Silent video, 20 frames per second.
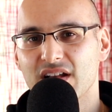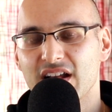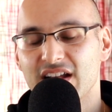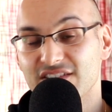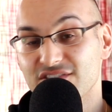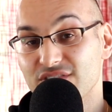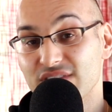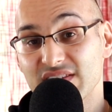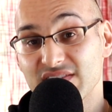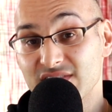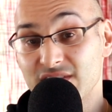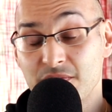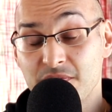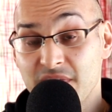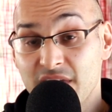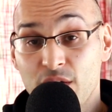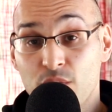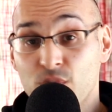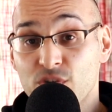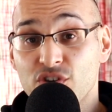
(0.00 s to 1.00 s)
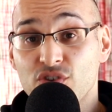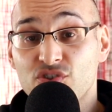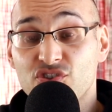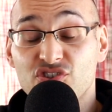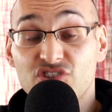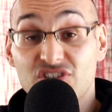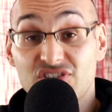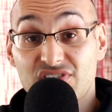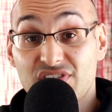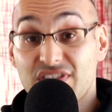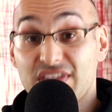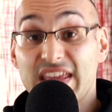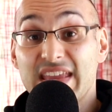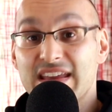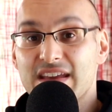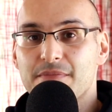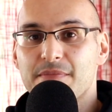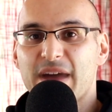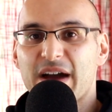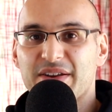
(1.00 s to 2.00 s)
And so that's something I want you to just
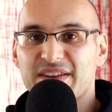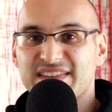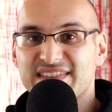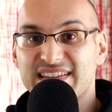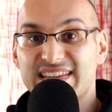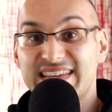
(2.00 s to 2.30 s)
think about as